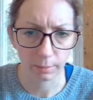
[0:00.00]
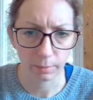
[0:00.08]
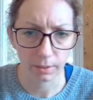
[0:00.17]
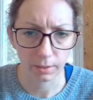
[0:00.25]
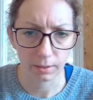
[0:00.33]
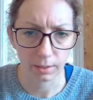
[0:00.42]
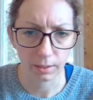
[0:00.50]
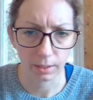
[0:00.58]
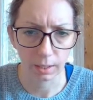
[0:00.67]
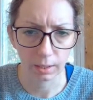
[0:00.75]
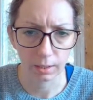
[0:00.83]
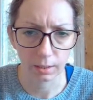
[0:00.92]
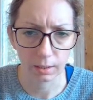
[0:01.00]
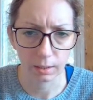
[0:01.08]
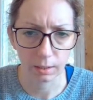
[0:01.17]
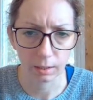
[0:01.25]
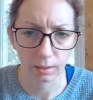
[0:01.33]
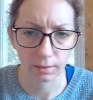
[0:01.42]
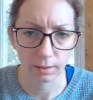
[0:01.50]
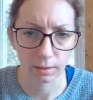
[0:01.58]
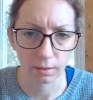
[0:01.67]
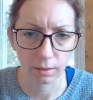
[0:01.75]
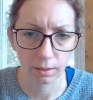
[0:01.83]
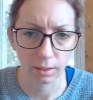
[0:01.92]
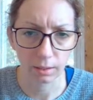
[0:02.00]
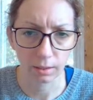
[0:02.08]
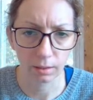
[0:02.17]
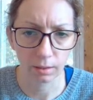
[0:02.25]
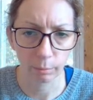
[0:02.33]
it means it's connected to things that aren't hidden,